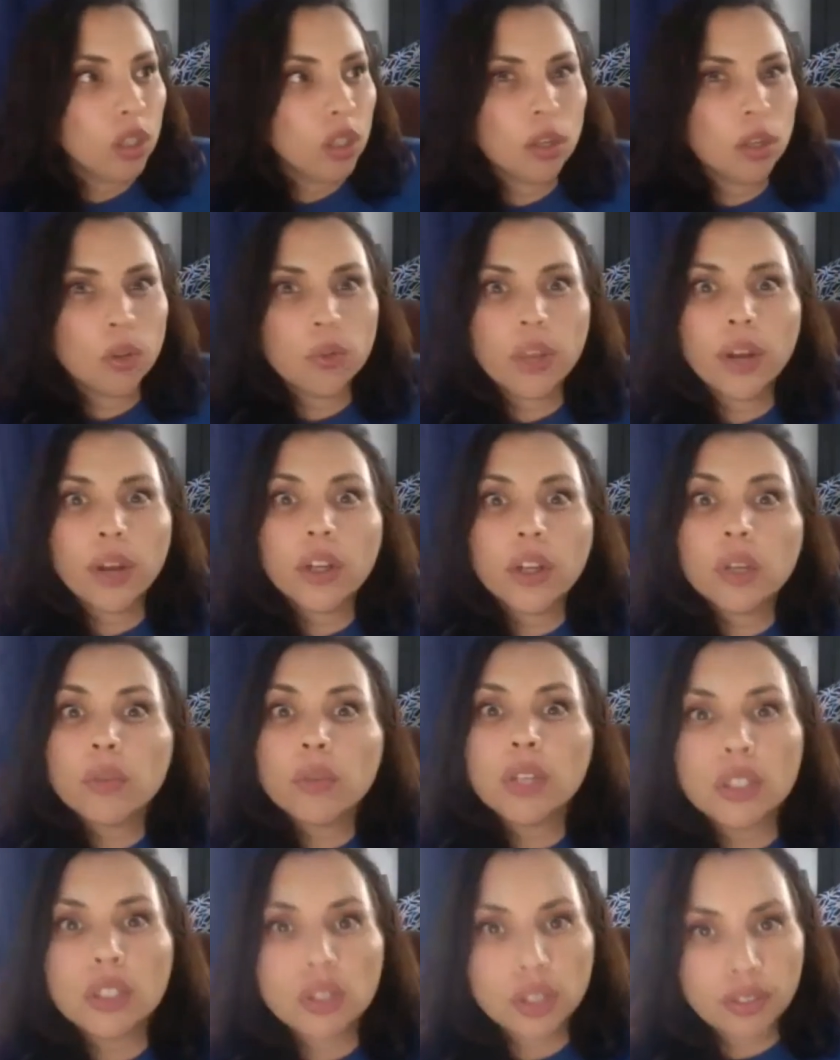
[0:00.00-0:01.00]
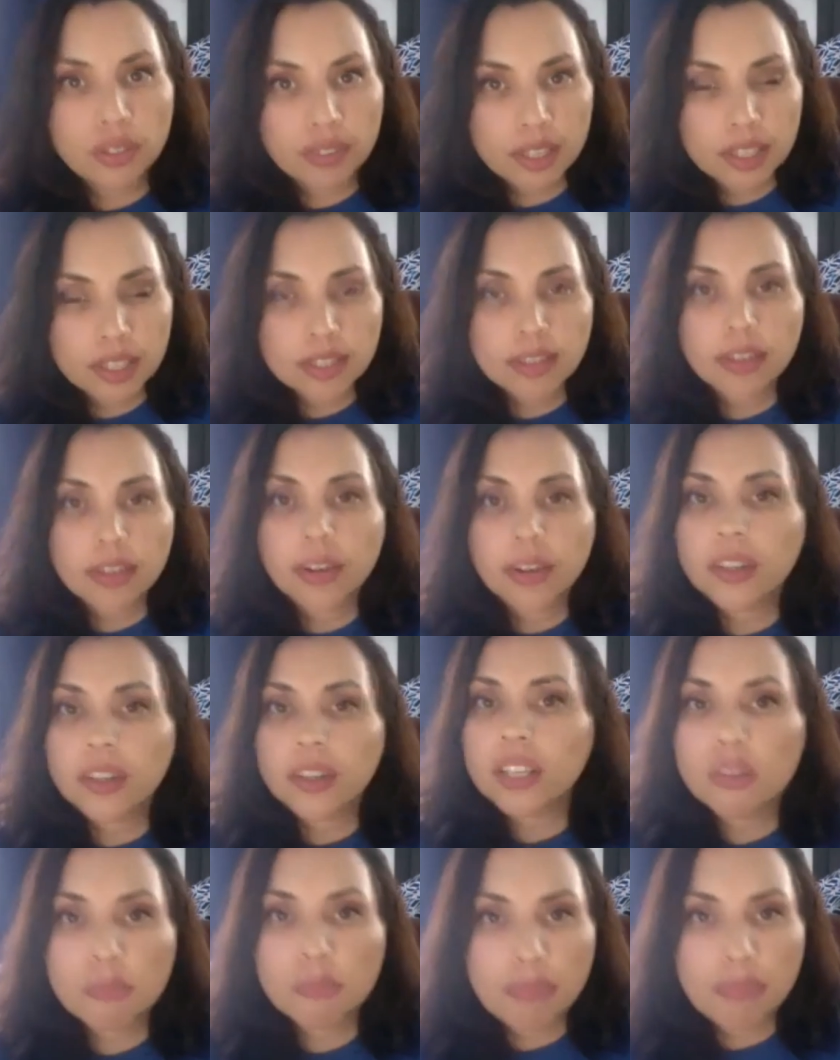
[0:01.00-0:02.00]
their community service, their
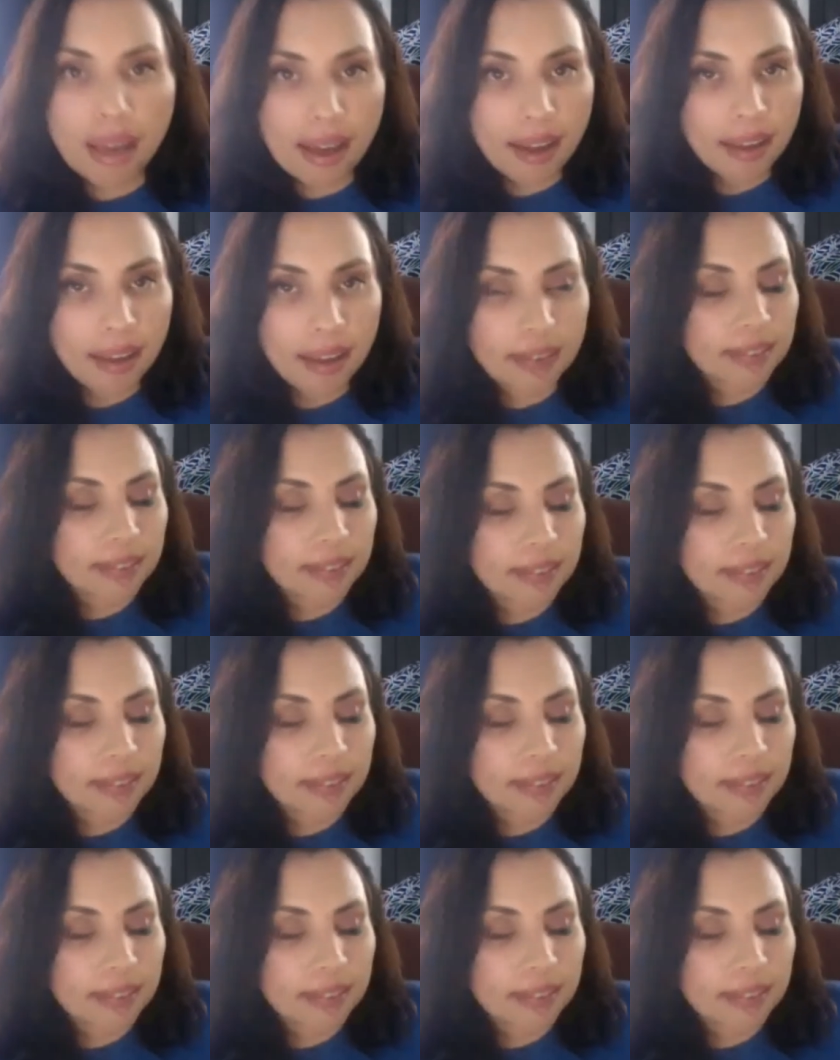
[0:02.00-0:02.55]
giving back,